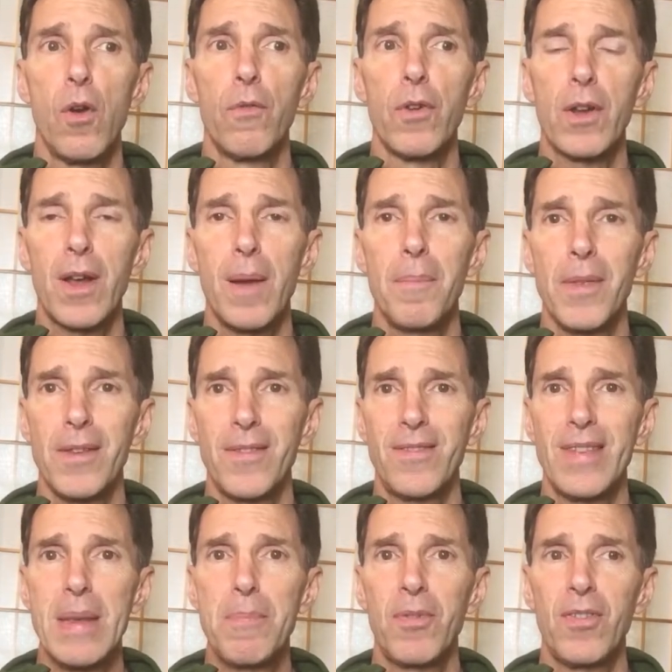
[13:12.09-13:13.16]
overcome this
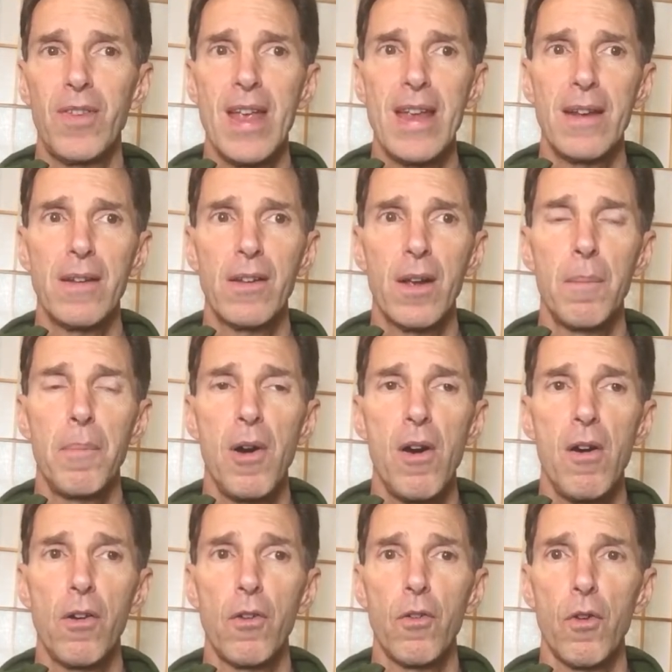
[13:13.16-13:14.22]
deep state
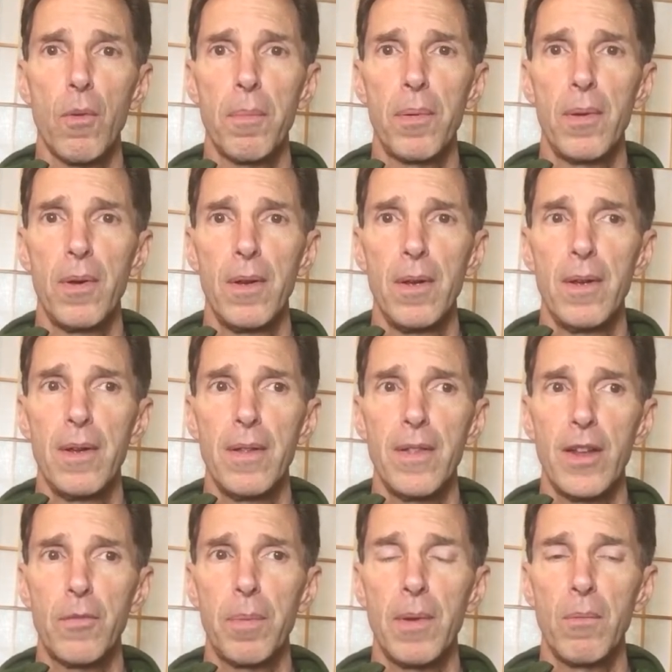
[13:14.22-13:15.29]
cabal group
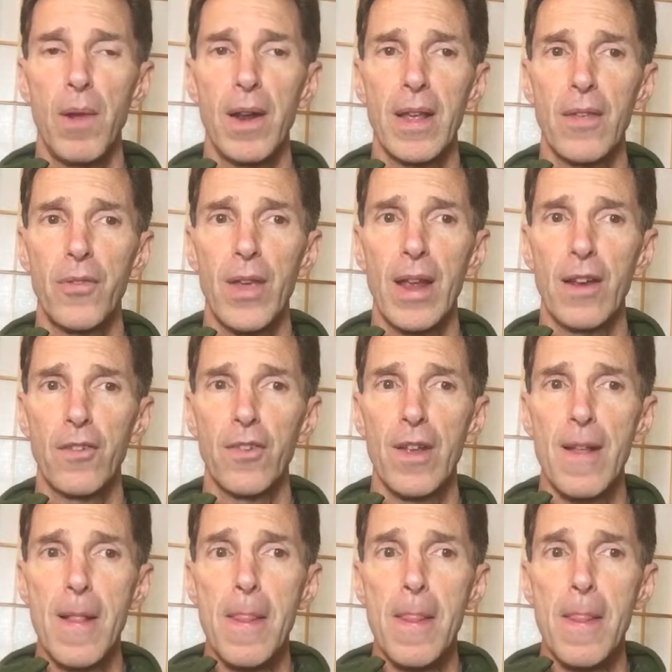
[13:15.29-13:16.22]
that's been running things.